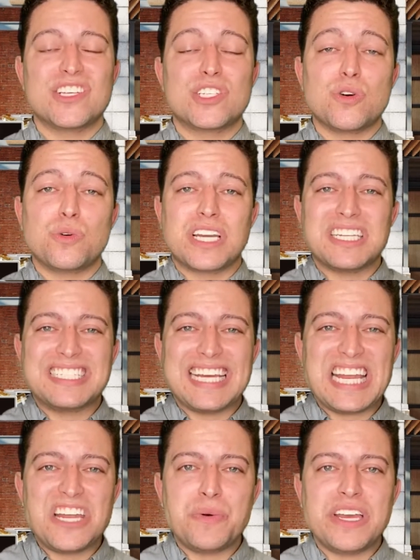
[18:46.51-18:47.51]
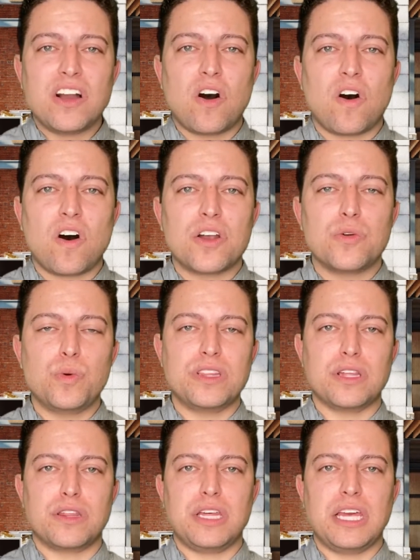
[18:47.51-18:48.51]
So continuing on with
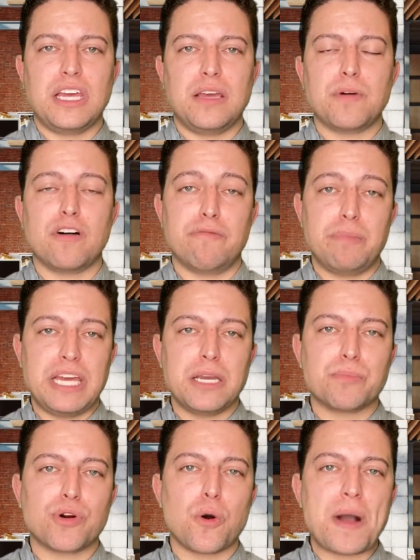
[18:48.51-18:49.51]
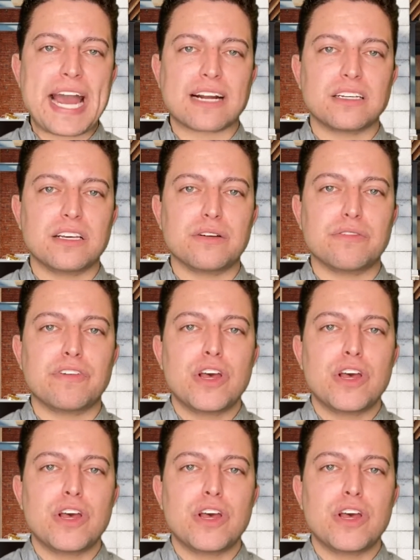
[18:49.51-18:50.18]
the theme of being proactive,